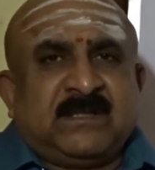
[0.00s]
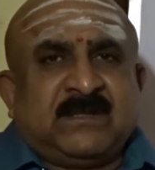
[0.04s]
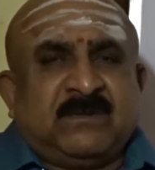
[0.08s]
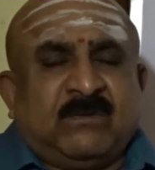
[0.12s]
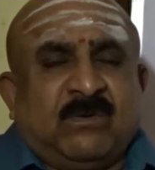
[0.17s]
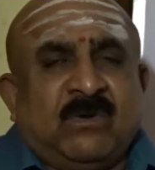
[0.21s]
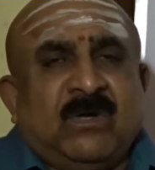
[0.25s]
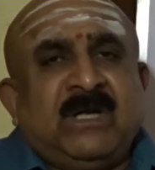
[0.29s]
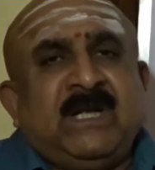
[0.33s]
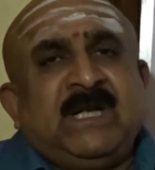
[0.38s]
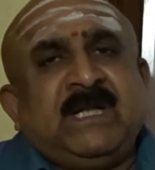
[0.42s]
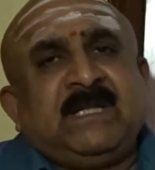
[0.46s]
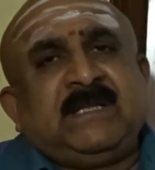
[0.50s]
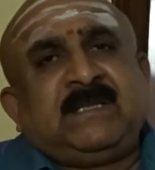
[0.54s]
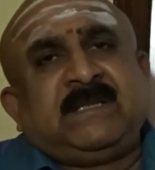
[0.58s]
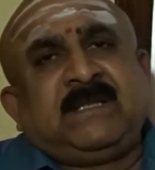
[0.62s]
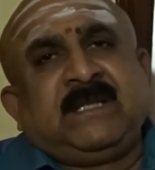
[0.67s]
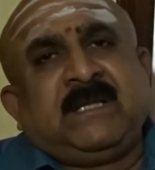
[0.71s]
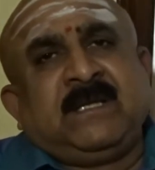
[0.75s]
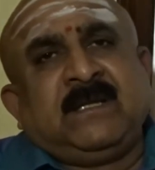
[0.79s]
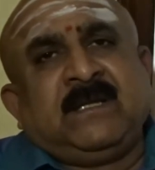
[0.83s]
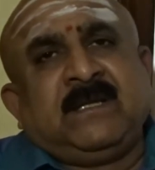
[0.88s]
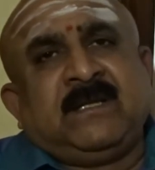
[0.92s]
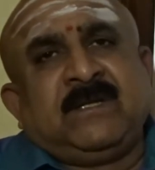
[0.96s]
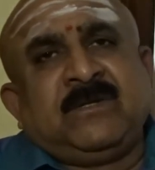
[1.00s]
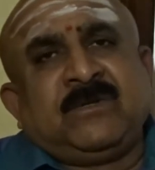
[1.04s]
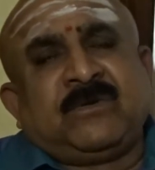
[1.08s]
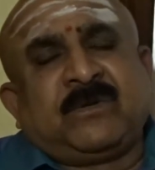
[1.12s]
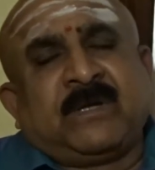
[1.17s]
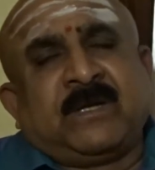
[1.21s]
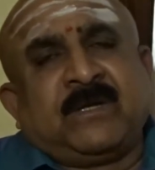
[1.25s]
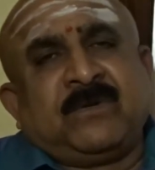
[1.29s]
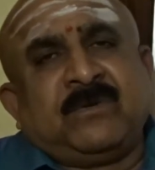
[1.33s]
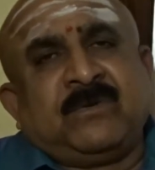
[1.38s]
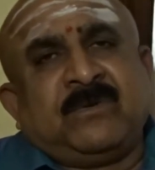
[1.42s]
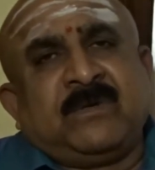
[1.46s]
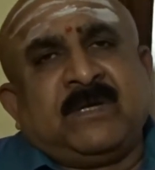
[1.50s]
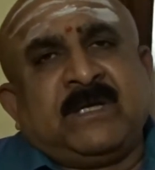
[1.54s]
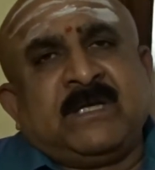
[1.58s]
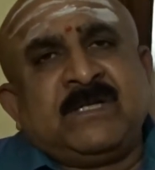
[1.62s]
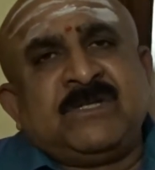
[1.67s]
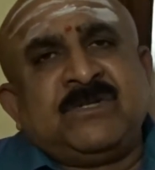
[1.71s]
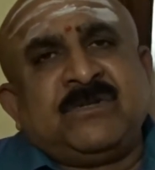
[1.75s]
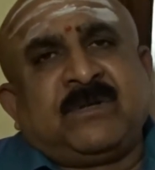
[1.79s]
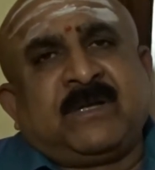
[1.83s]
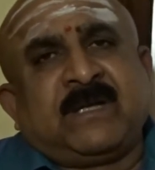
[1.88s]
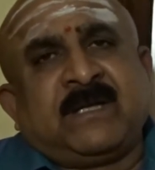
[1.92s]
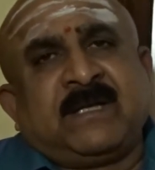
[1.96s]
Only thing you can do
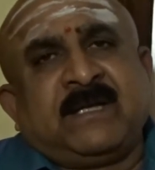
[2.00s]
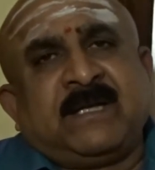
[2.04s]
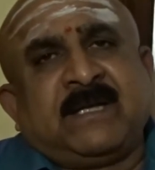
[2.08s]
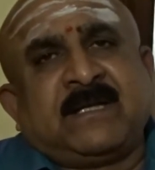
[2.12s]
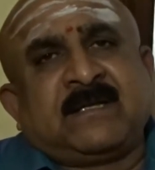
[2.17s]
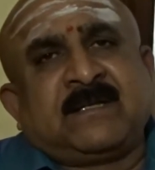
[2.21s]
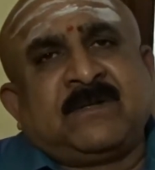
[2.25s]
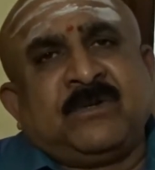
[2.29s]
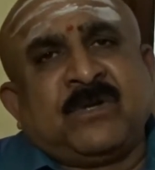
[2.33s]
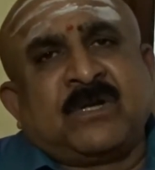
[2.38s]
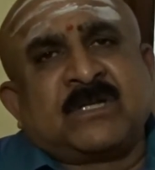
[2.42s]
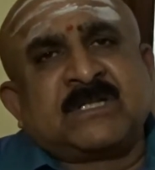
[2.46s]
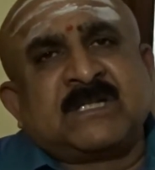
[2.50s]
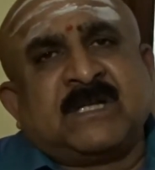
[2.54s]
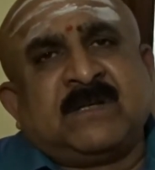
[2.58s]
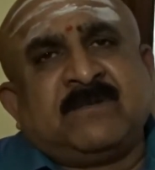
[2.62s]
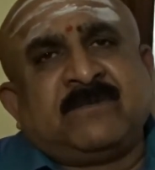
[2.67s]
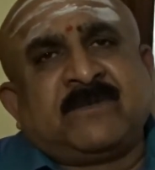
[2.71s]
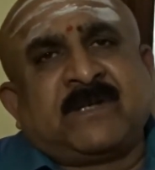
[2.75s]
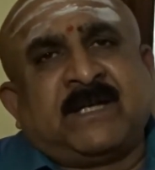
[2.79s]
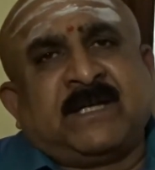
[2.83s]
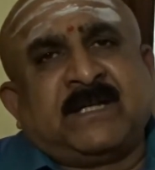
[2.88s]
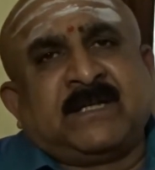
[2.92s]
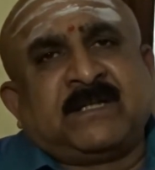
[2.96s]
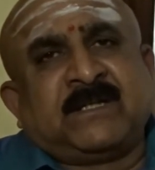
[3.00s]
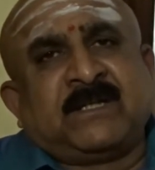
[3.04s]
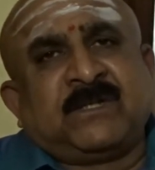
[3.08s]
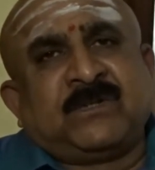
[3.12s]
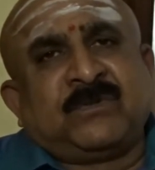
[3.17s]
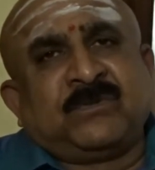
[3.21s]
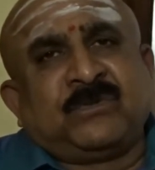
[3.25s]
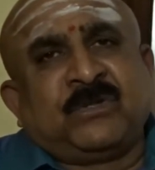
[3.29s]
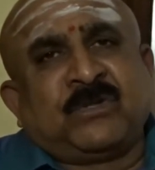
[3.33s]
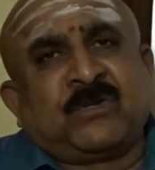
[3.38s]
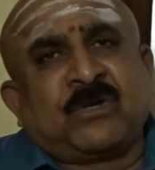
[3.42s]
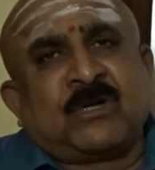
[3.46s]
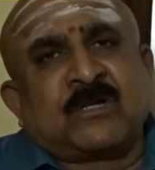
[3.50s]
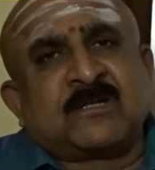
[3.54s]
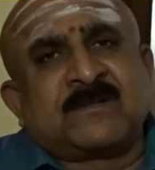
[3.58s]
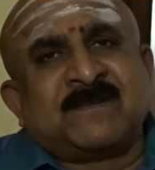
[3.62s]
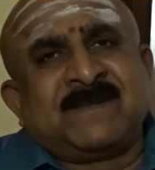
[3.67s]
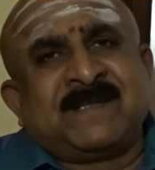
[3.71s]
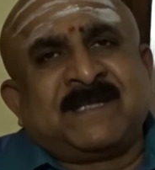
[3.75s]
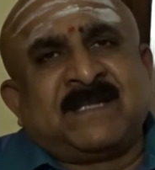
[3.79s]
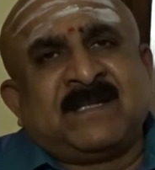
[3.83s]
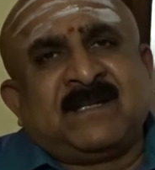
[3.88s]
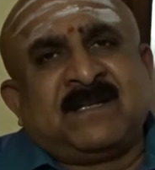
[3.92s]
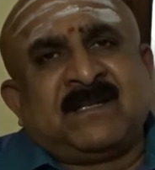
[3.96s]
is you can get yourself connected to the
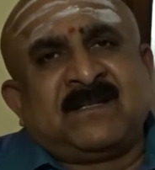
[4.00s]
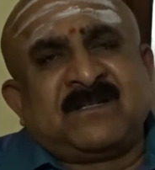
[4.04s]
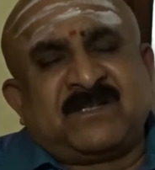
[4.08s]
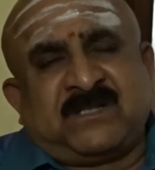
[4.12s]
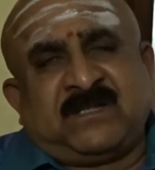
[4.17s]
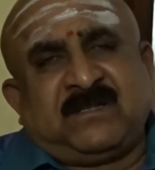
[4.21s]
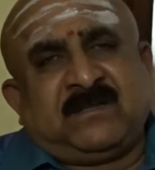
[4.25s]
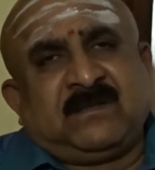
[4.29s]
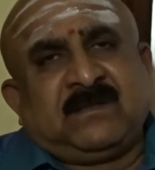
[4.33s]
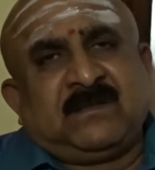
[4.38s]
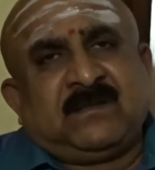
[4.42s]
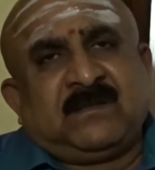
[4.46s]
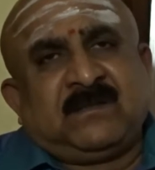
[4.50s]
cosmic energy.